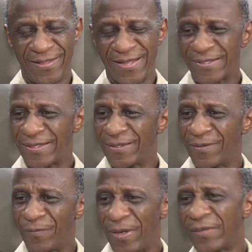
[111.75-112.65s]
That
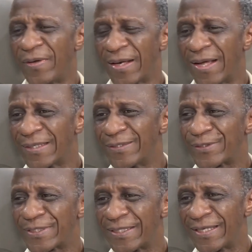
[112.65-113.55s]
what you're likely
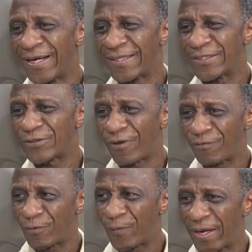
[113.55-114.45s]
to see are the
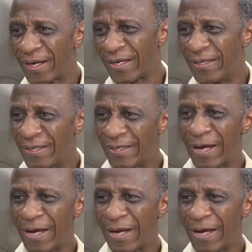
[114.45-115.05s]
software